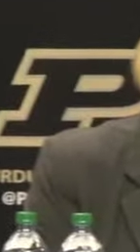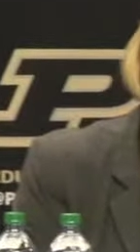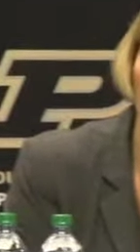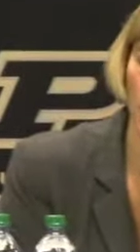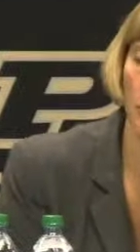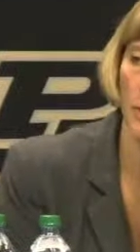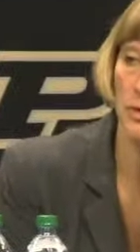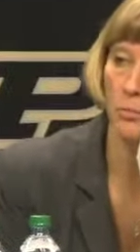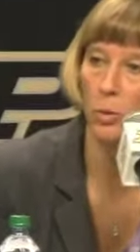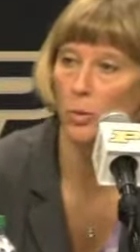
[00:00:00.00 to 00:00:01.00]
I mean,
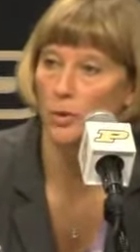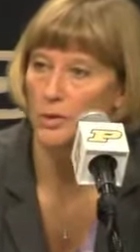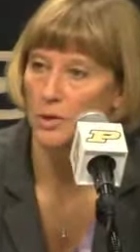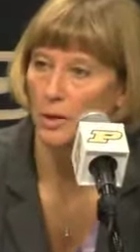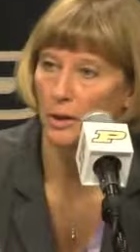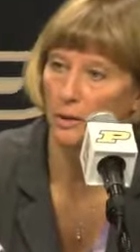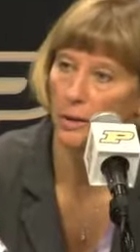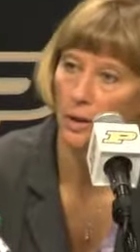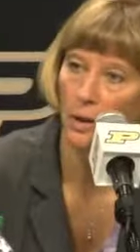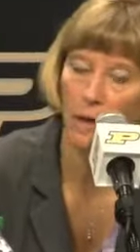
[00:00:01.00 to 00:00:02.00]
offensive boards, and
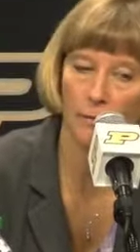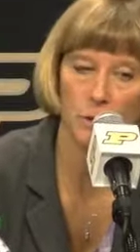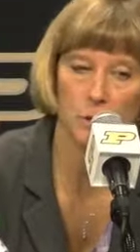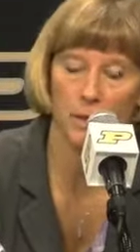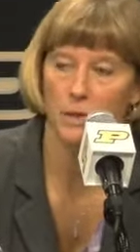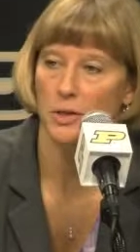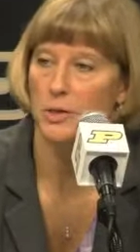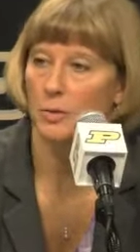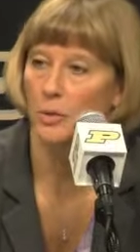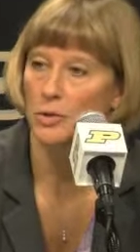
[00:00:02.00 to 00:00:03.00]
every
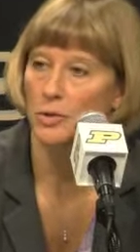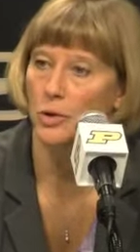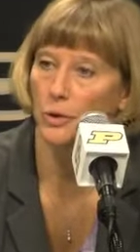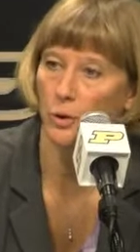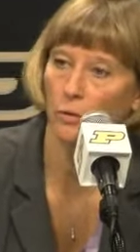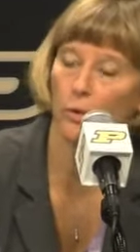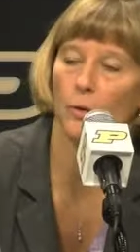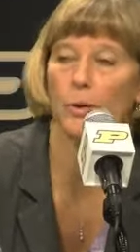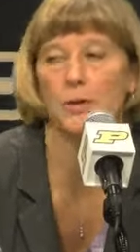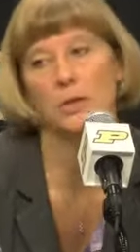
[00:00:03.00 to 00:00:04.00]
transition was a
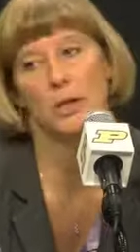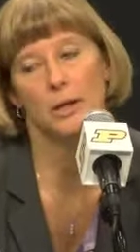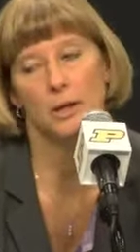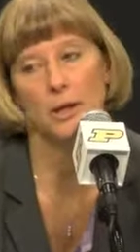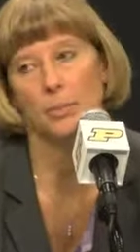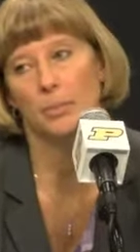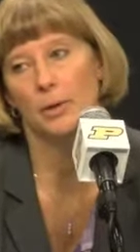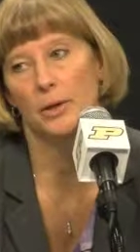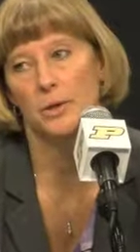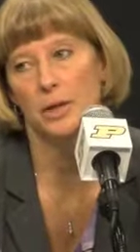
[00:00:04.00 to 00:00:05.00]
turnover, which ended up
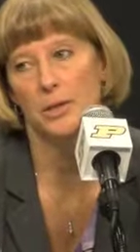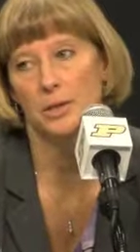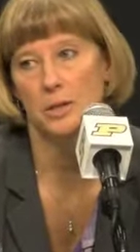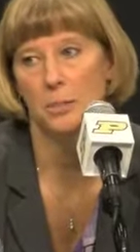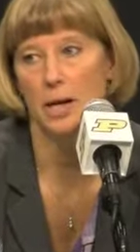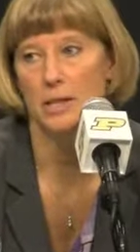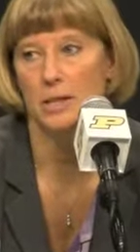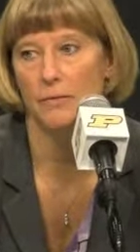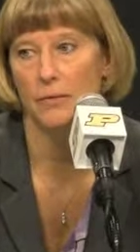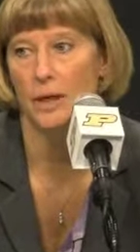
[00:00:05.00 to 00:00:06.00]
in a transition
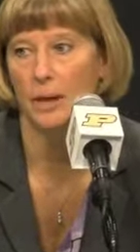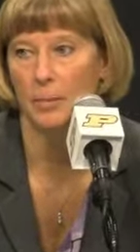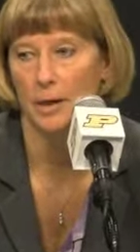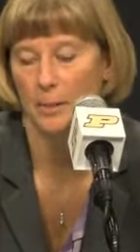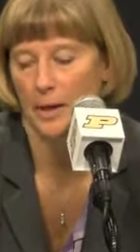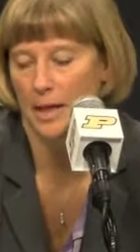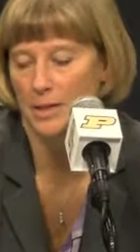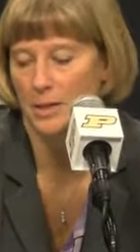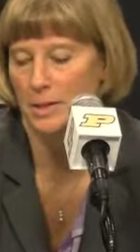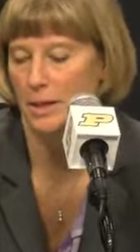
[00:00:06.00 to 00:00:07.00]
basket for them. And, I mean,
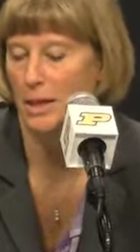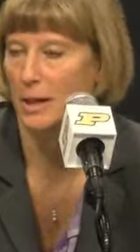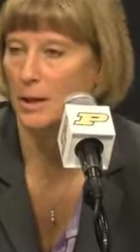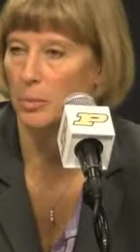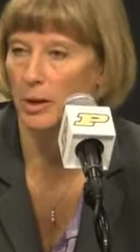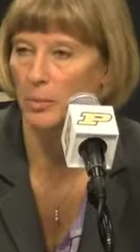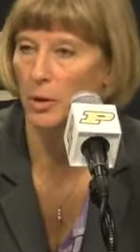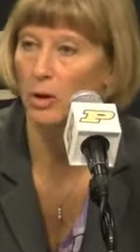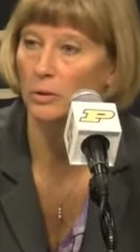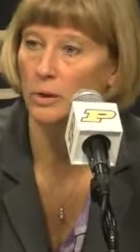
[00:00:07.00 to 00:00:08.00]
that's just not how you play
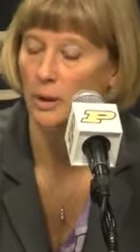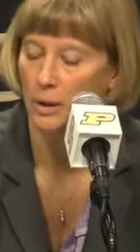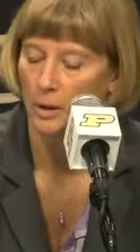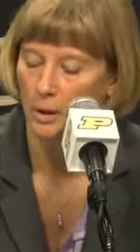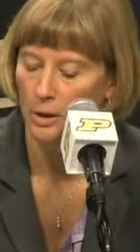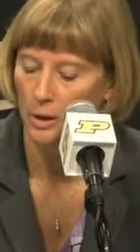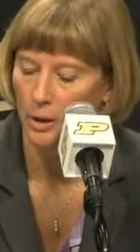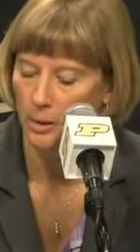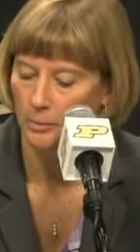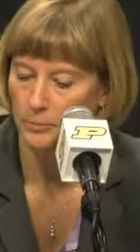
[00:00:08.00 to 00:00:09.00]
ball.
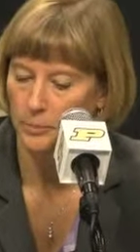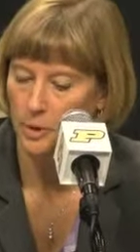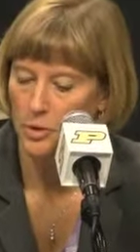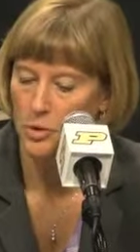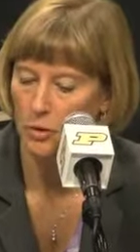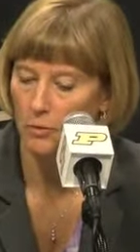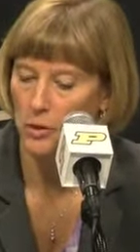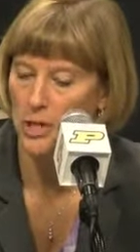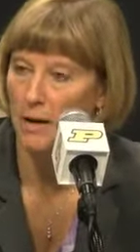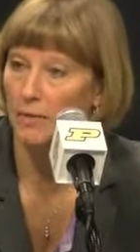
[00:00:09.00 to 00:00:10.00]
So the
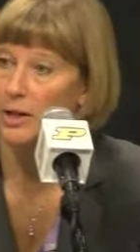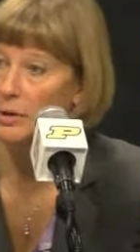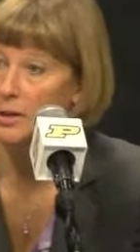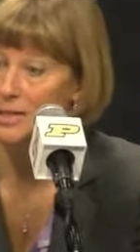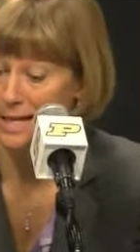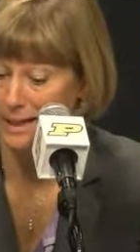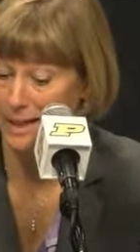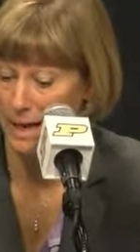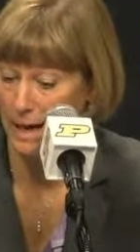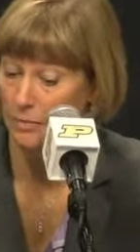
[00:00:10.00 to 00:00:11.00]
first half killed us. Second
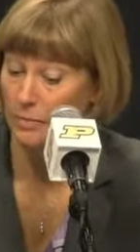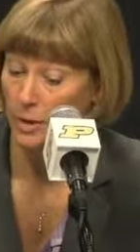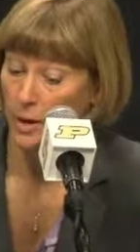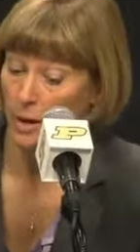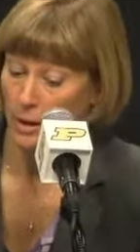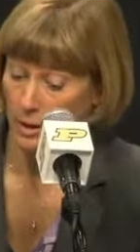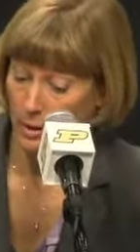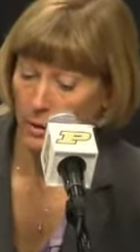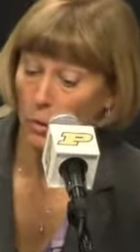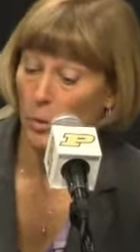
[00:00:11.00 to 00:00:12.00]
half,
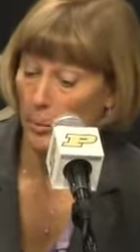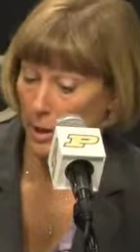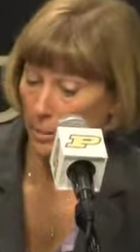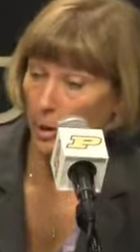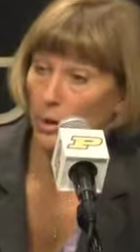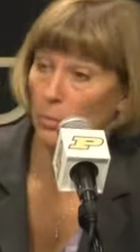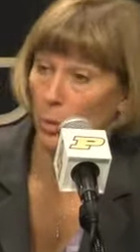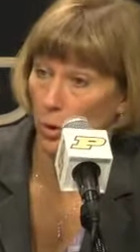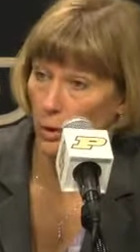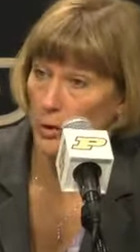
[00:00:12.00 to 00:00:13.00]
we beat them on the
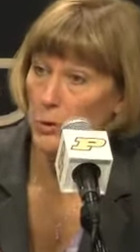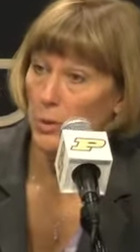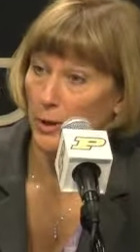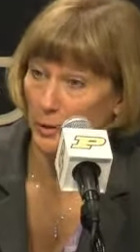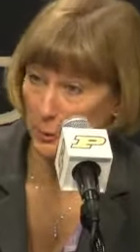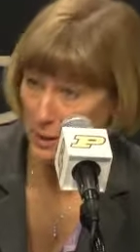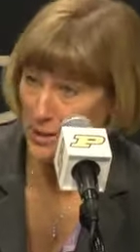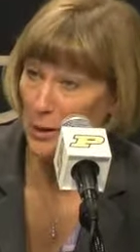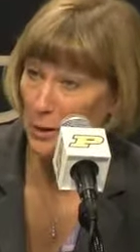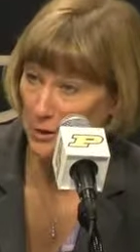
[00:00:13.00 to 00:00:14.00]
boards. We
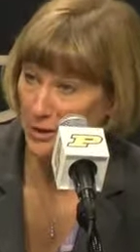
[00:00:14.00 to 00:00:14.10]
did all the